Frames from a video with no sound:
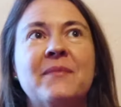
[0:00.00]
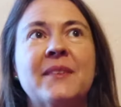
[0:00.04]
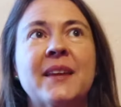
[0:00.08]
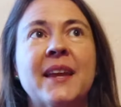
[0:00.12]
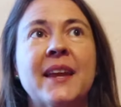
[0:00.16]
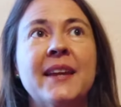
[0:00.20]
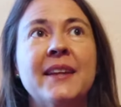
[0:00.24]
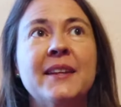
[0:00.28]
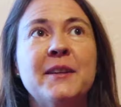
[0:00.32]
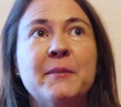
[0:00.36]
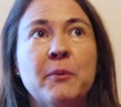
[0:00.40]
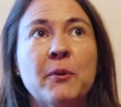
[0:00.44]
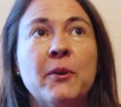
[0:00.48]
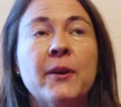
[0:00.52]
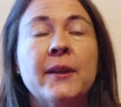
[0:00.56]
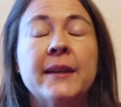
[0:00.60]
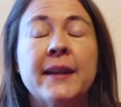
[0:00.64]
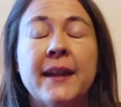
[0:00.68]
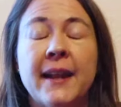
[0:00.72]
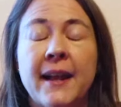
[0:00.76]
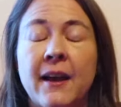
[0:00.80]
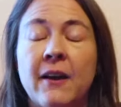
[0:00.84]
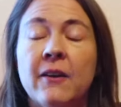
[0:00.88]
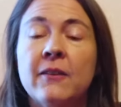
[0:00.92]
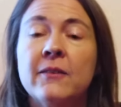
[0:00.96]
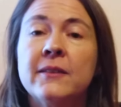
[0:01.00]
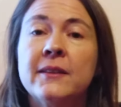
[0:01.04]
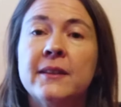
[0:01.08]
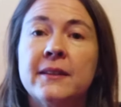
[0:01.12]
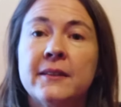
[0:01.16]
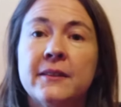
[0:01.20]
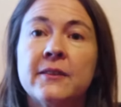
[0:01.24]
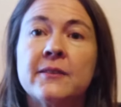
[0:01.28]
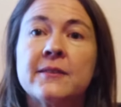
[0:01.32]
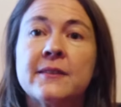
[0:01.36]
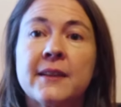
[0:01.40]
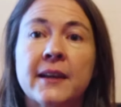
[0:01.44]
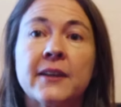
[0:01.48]
Katie pointed out that
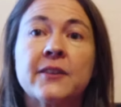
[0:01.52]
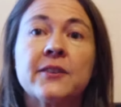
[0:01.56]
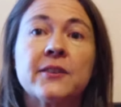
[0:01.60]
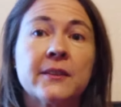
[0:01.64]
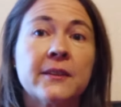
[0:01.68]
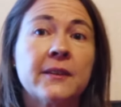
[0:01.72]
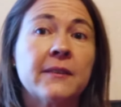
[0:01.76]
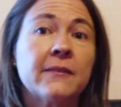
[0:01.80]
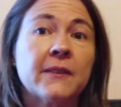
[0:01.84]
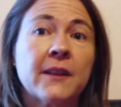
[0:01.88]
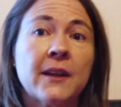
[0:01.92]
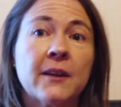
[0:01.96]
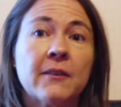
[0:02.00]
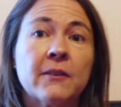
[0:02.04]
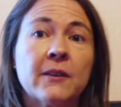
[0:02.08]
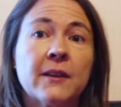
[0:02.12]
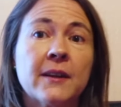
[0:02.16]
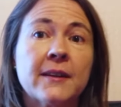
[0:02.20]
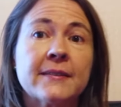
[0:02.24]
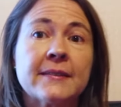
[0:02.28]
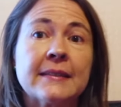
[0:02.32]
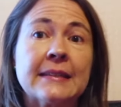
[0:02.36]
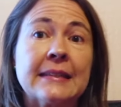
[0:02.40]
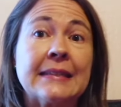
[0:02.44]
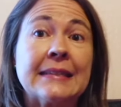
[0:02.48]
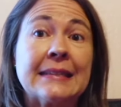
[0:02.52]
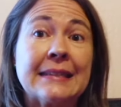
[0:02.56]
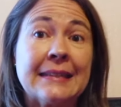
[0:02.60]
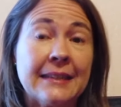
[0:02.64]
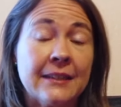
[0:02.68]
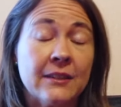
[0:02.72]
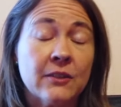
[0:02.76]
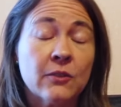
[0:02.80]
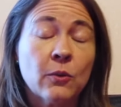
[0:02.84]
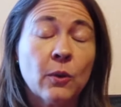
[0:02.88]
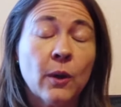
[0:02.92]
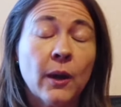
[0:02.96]
there's actually a flower essence in